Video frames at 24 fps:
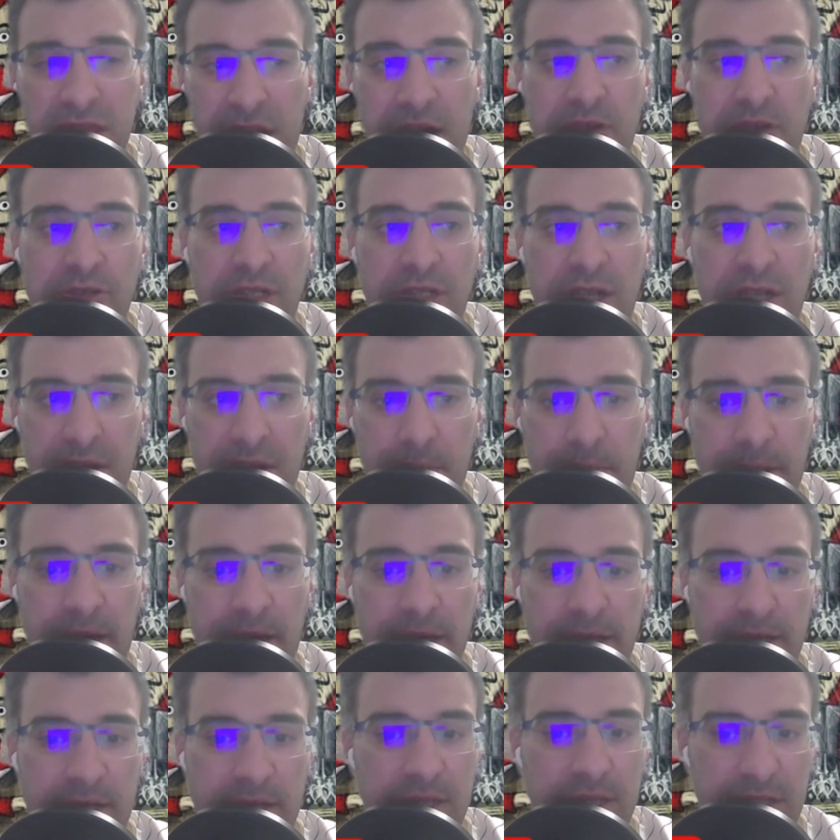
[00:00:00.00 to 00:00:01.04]
capacity
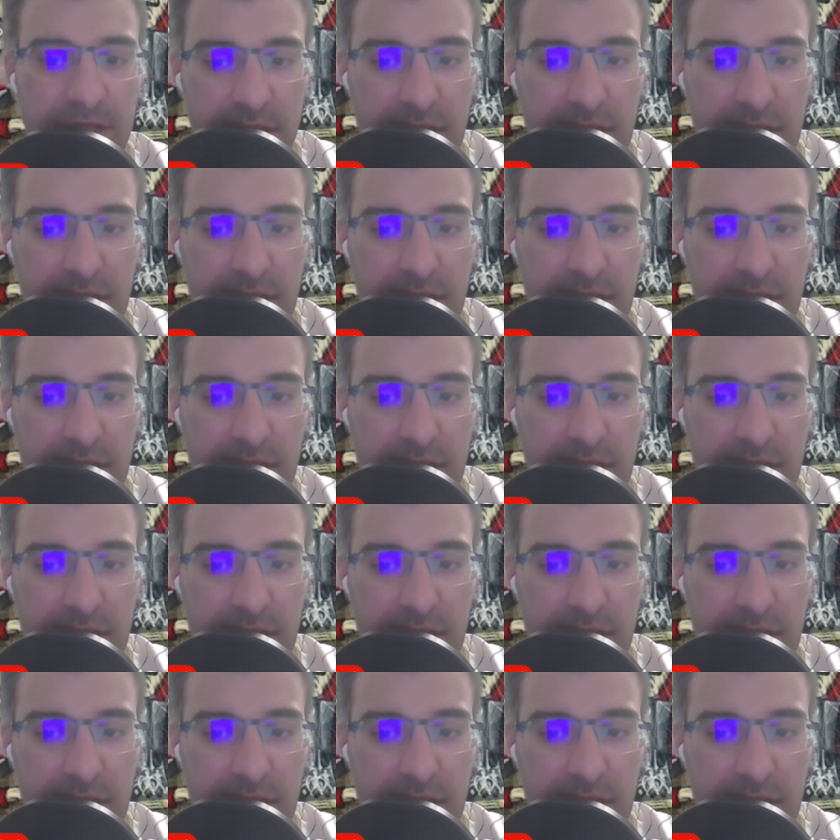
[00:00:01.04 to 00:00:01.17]
stadium.